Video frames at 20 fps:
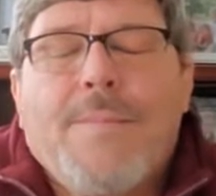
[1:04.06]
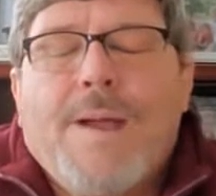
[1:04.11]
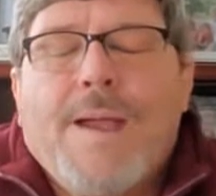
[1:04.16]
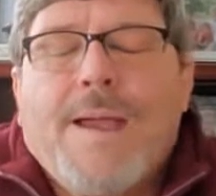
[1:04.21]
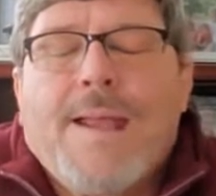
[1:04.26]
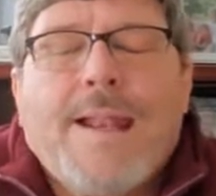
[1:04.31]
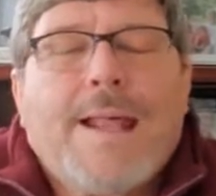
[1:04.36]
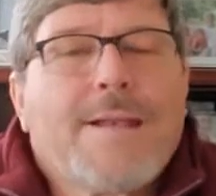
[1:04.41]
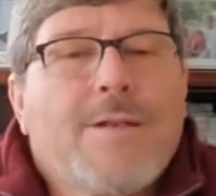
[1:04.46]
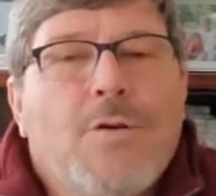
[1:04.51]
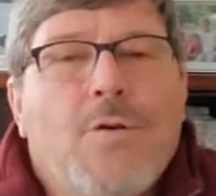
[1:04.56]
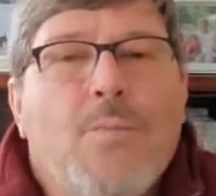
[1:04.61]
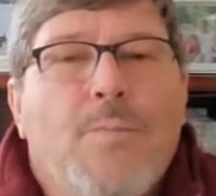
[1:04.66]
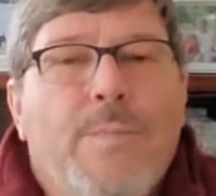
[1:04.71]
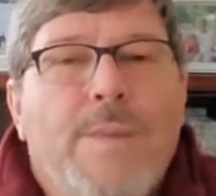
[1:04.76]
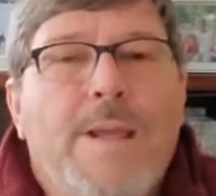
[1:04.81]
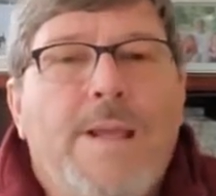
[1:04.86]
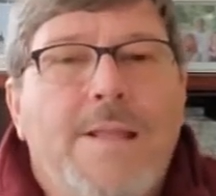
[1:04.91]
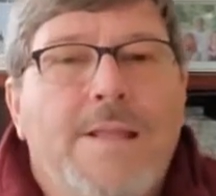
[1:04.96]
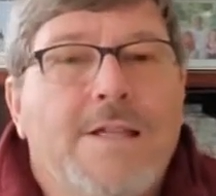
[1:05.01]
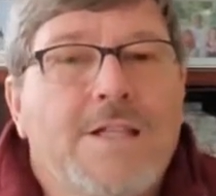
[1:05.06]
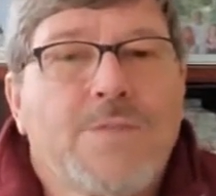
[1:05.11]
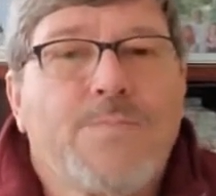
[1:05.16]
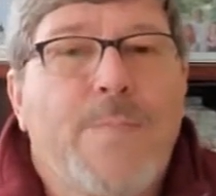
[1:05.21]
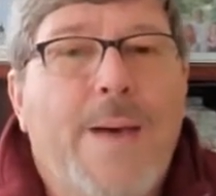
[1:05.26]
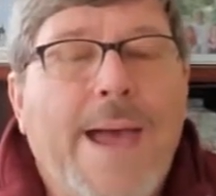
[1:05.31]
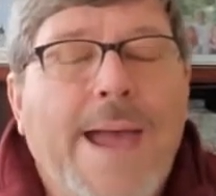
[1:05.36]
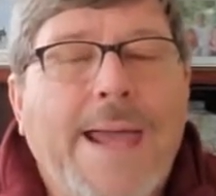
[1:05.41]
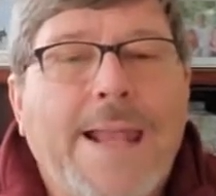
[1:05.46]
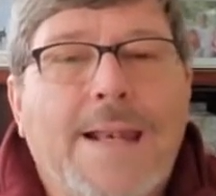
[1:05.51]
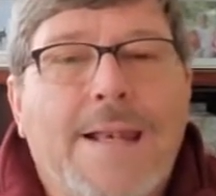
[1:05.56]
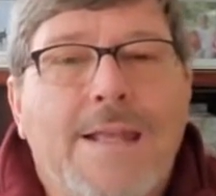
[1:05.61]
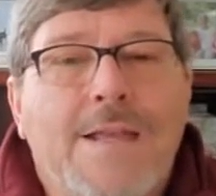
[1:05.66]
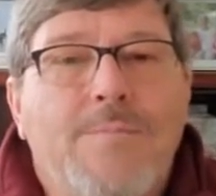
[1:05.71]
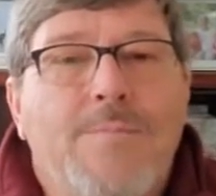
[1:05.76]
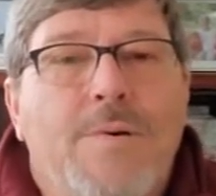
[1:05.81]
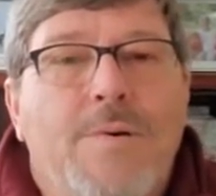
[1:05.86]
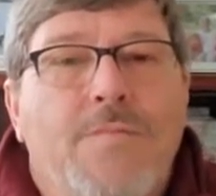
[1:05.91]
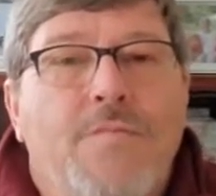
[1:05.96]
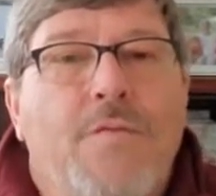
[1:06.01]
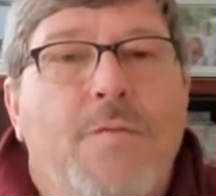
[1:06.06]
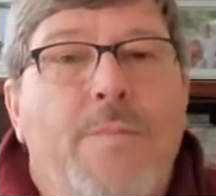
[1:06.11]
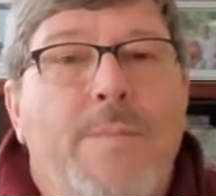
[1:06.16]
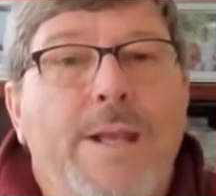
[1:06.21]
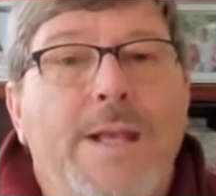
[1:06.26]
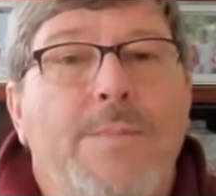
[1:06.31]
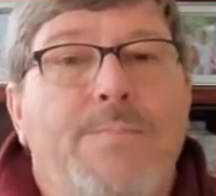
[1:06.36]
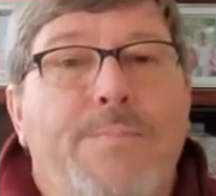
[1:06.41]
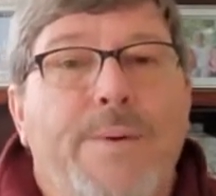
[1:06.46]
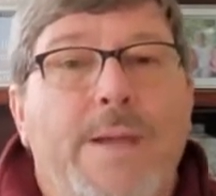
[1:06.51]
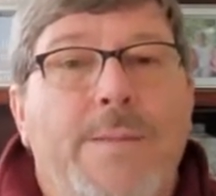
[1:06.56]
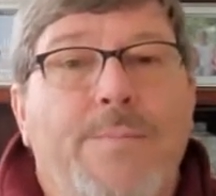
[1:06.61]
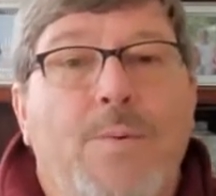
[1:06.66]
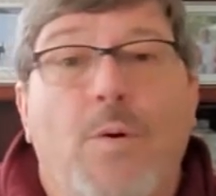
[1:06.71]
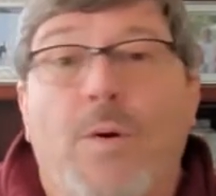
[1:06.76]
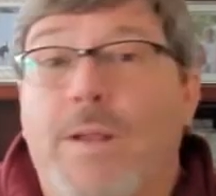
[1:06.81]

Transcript: and I don't mean this badly, but for many people,